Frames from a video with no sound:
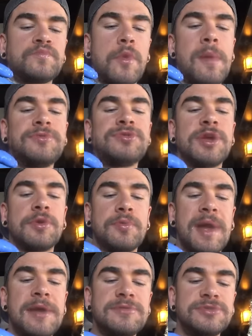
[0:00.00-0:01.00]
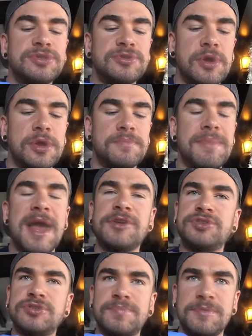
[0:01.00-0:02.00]
Looks like ground
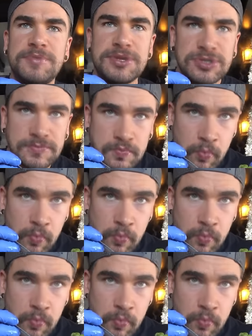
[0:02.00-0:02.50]
mashed split peas.